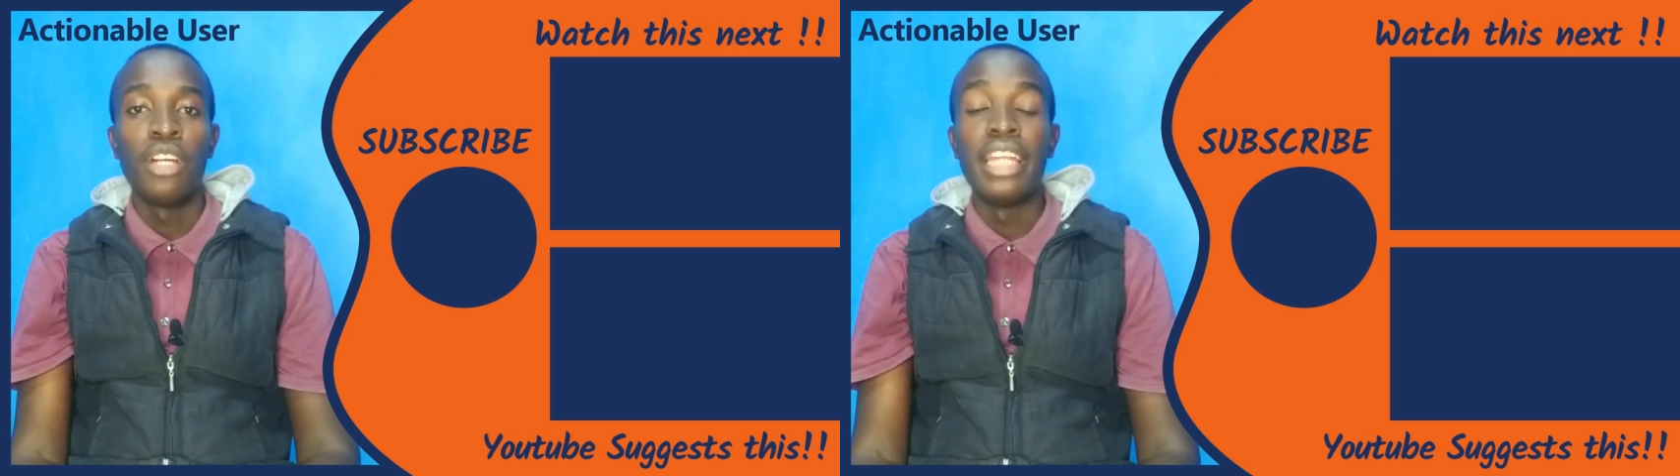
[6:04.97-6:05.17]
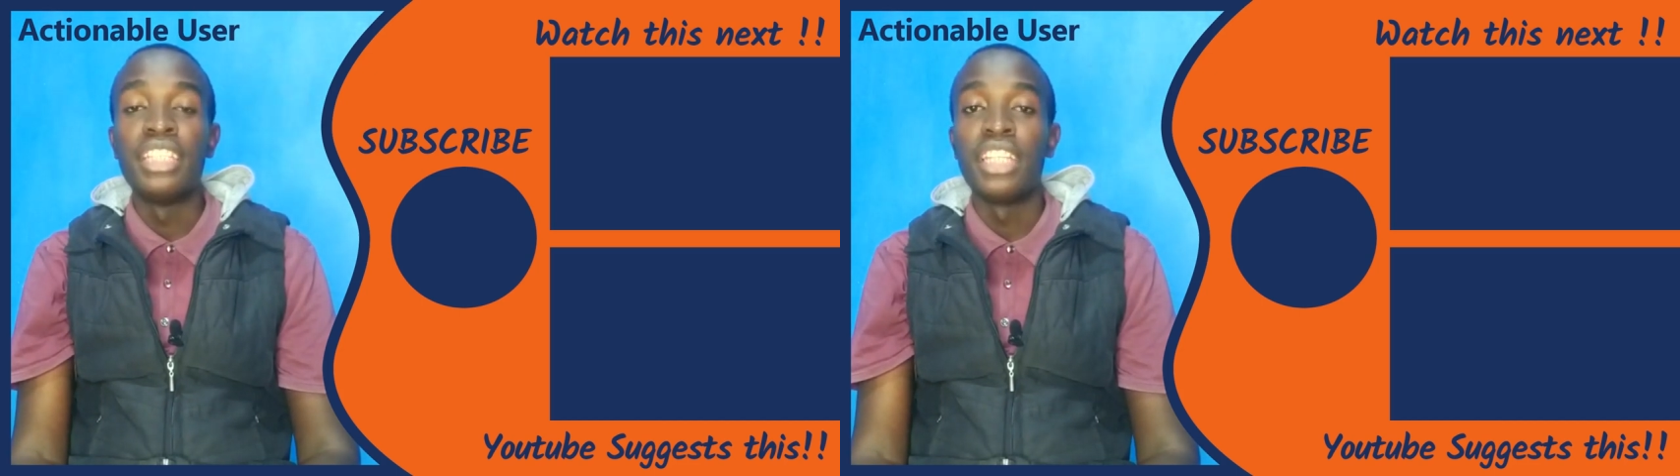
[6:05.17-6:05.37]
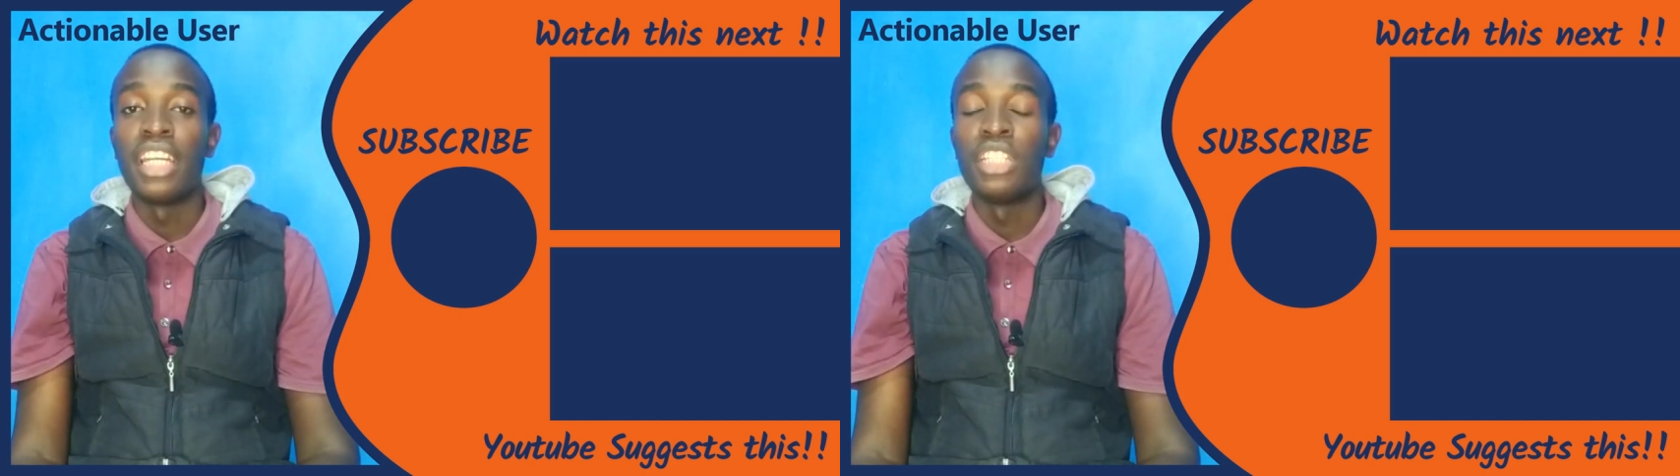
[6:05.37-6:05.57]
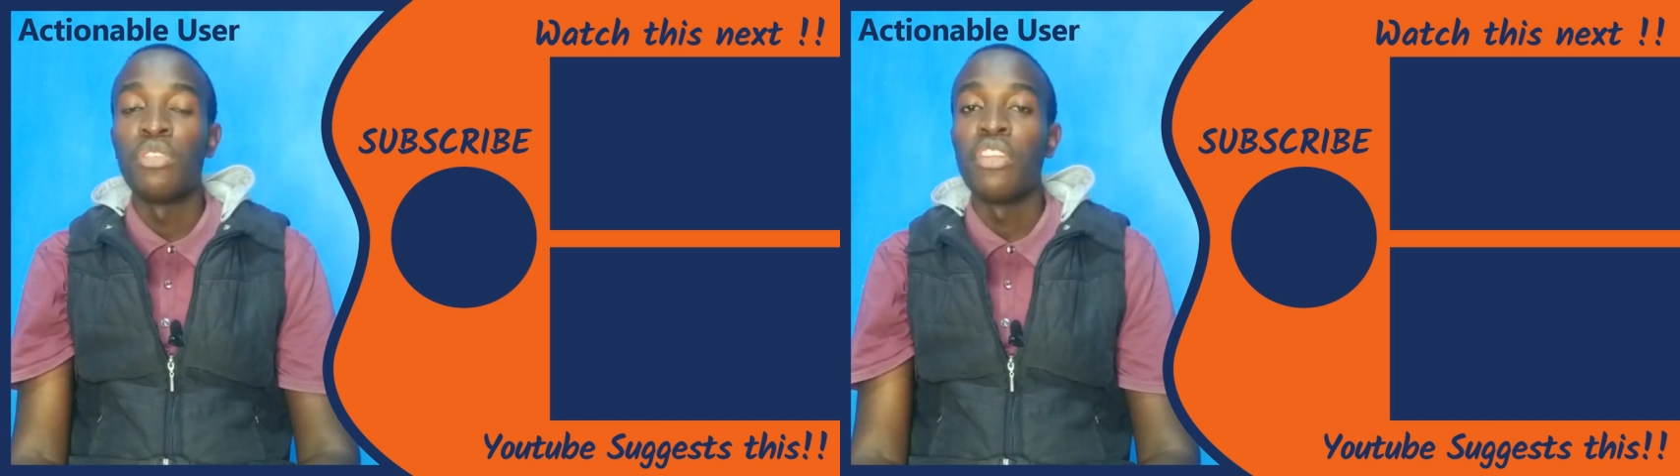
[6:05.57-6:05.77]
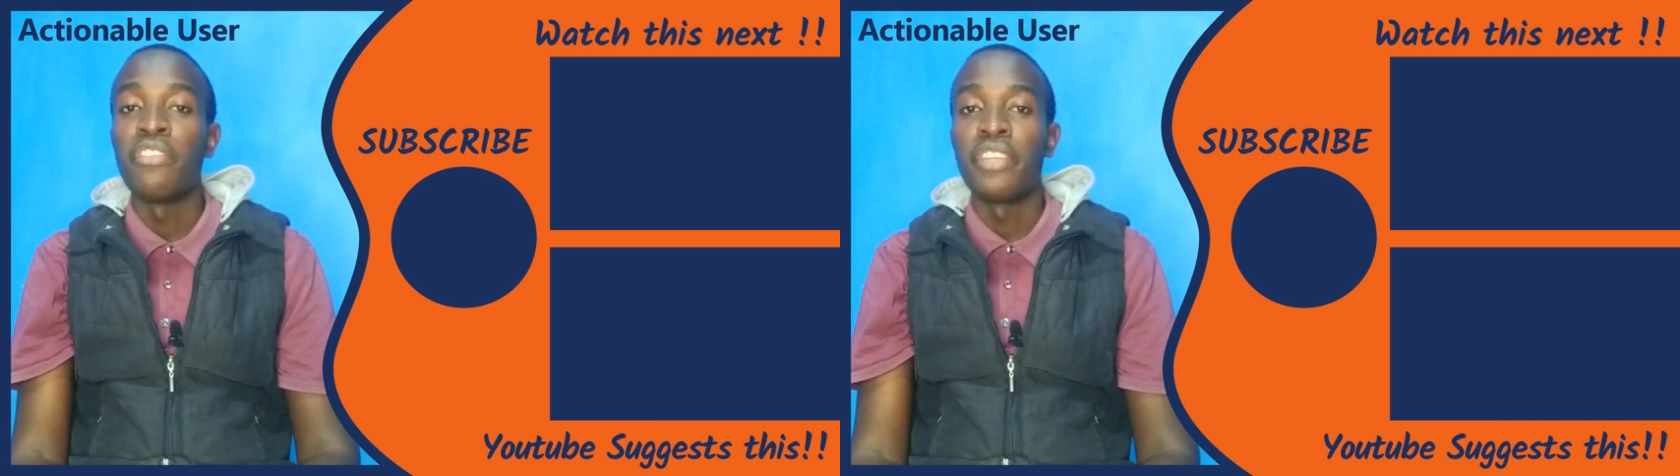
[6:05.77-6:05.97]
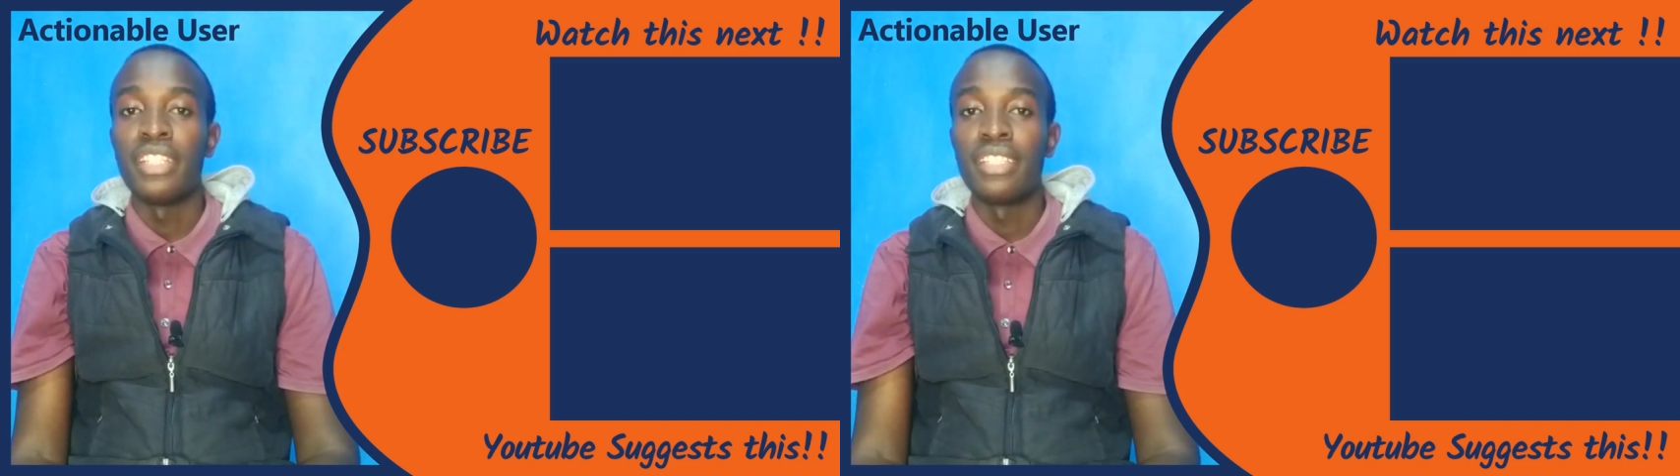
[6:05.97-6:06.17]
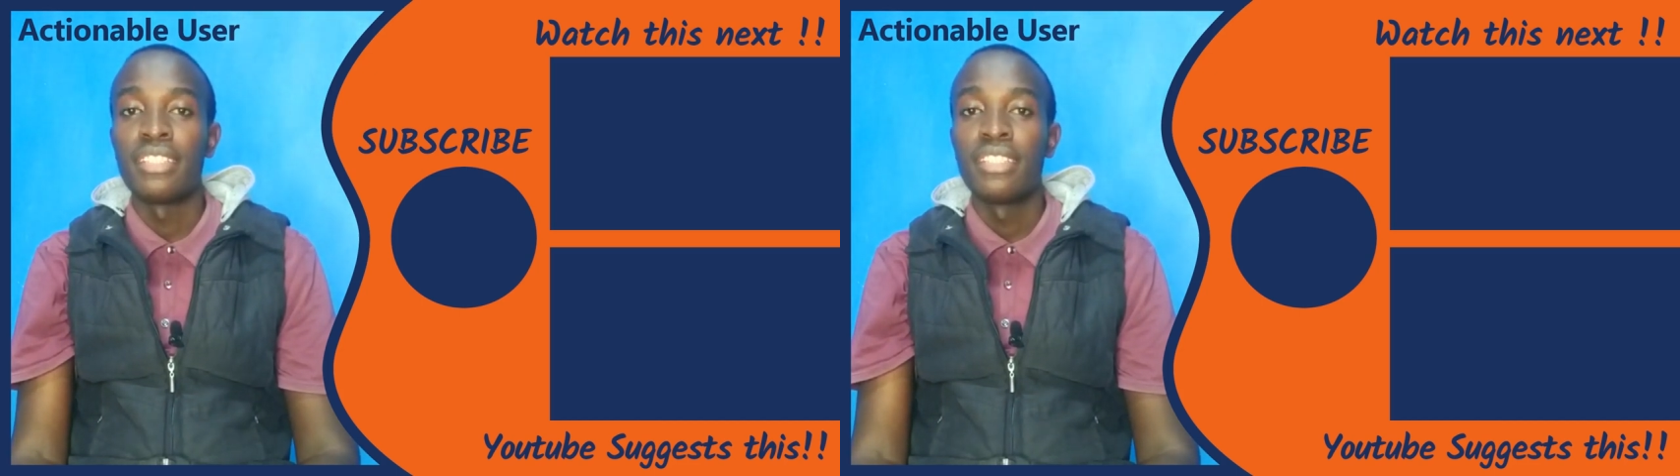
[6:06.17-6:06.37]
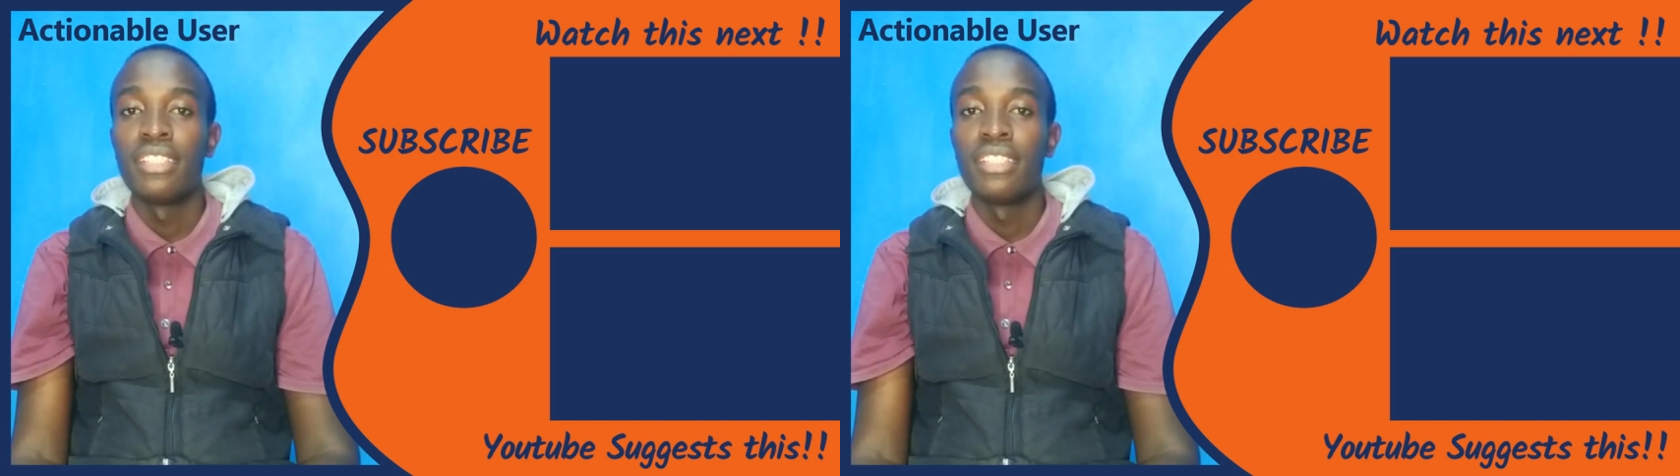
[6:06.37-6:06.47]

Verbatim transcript: and share it with your friends.